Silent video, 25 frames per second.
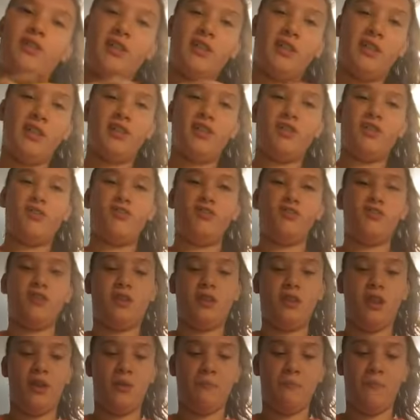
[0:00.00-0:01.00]
like to use
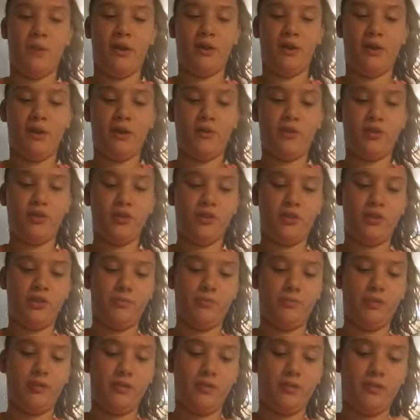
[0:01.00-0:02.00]
the American Choice
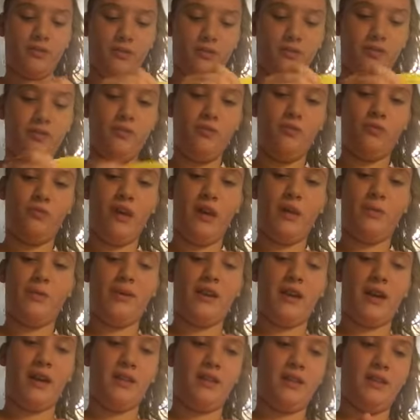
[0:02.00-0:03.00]
brand, so I don't know why we
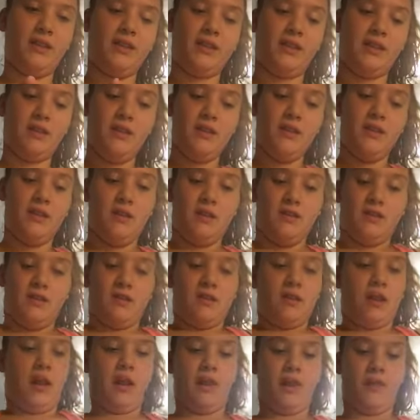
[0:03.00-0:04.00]
got this.
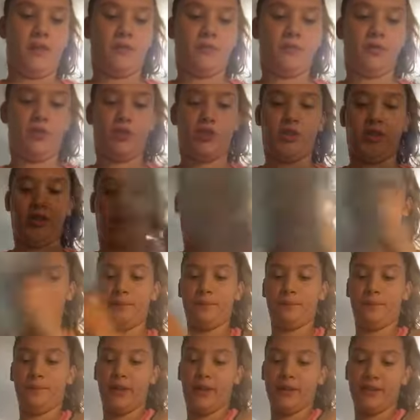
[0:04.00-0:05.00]
I guess we just took it.
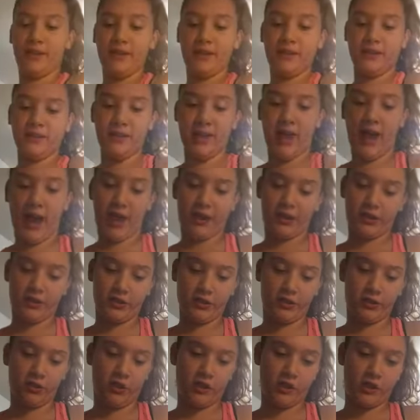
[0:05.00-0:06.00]
Now this actually
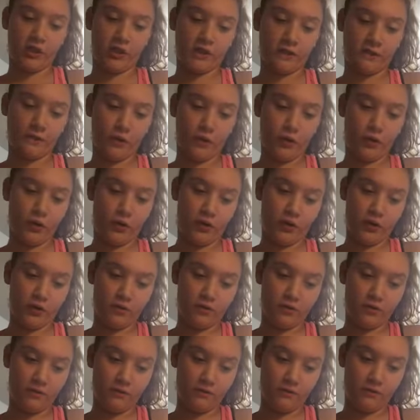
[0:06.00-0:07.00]
calls for
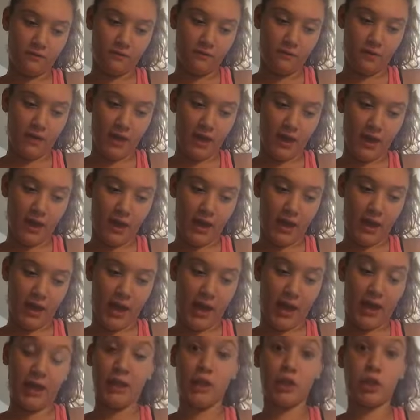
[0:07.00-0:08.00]

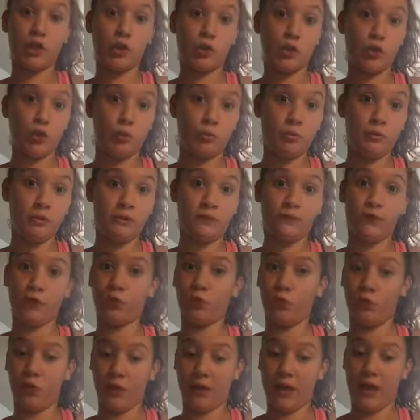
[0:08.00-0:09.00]
8 scoops for
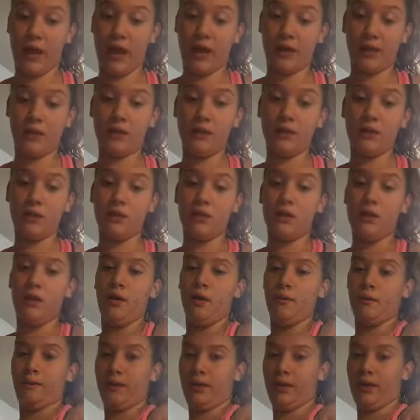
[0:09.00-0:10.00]
1 gallon,
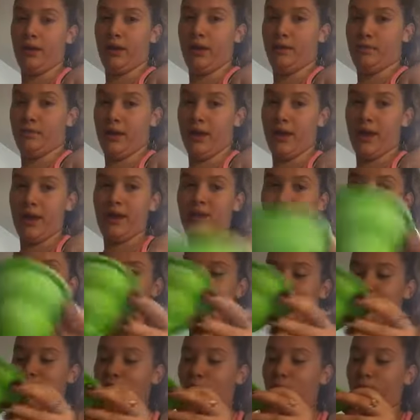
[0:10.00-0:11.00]
but in my house
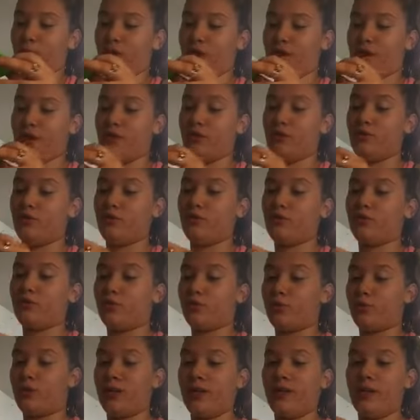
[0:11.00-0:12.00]
that's way too
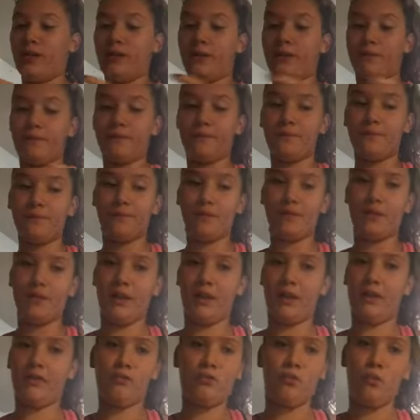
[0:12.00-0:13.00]
sweet,
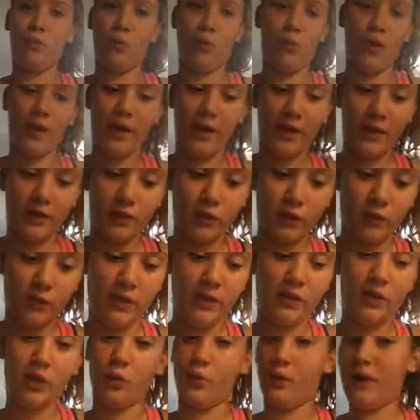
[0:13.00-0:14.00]
like way too
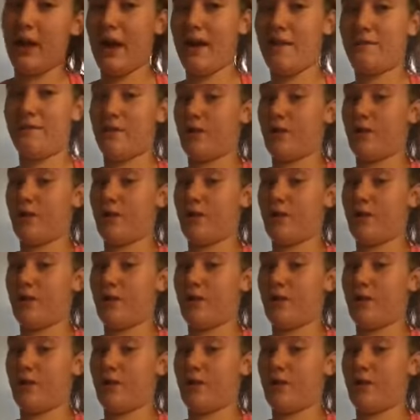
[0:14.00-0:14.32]
sweet. So we have